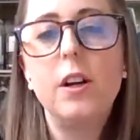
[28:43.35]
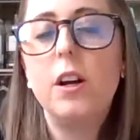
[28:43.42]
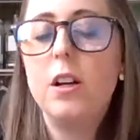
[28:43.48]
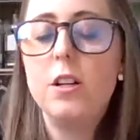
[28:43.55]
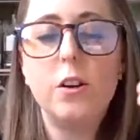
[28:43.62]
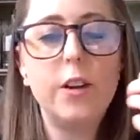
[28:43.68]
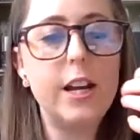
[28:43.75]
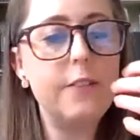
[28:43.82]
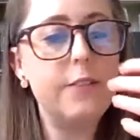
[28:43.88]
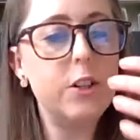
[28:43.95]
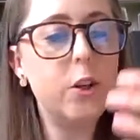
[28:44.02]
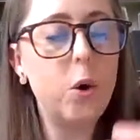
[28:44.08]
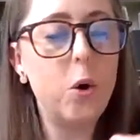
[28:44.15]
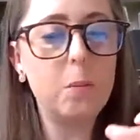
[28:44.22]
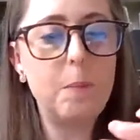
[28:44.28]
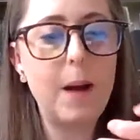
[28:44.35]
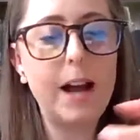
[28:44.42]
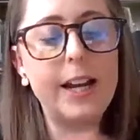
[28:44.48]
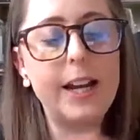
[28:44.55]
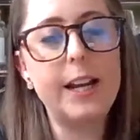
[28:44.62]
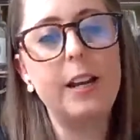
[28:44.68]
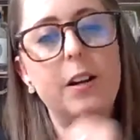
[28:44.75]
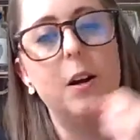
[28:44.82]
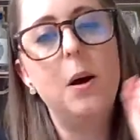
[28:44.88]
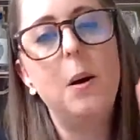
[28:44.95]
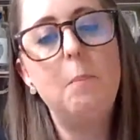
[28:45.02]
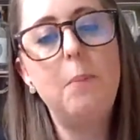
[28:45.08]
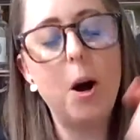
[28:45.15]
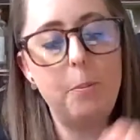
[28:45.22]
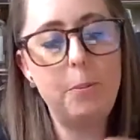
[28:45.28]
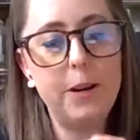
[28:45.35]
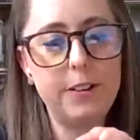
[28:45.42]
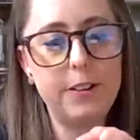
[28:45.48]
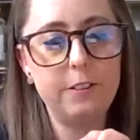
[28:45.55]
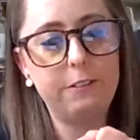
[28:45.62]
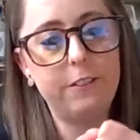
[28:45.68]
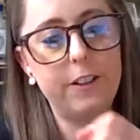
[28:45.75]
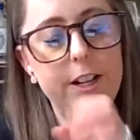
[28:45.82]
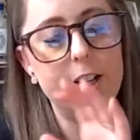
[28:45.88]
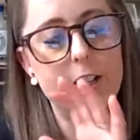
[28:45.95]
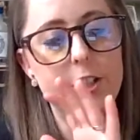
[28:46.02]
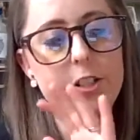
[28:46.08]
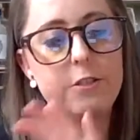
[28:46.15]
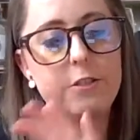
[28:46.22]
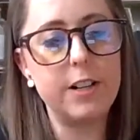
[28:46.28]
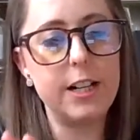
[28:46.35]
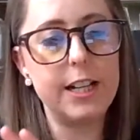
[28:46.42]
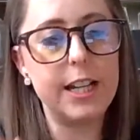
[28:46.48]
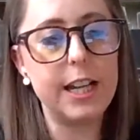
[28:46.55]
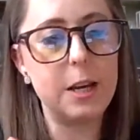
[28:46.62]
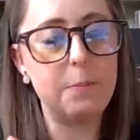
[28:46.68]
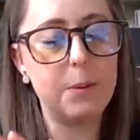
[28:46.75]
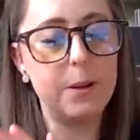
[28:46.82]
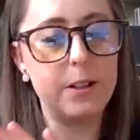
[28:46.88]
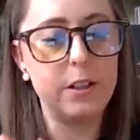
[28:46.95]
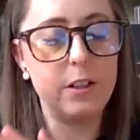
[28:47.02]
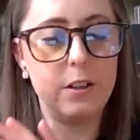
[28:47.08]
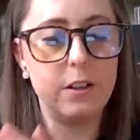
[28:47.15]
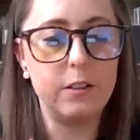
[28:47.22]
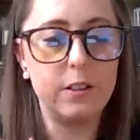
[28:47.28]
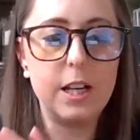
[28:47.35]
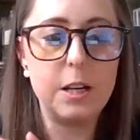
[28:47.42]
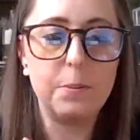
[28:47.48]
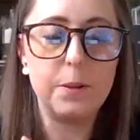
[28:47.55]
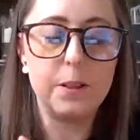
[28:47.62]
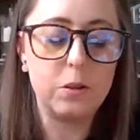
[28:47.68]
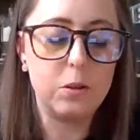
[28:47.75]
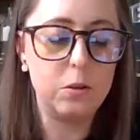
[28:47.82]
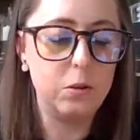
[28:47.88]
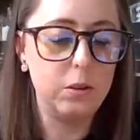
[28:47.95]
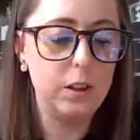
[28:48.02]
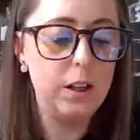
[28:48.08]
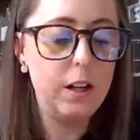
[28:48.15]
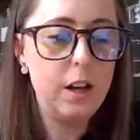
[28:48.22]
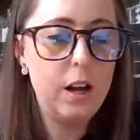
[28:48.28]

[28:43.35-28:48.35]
you know, even cork back in, pop it in the fridge to really keep it cool.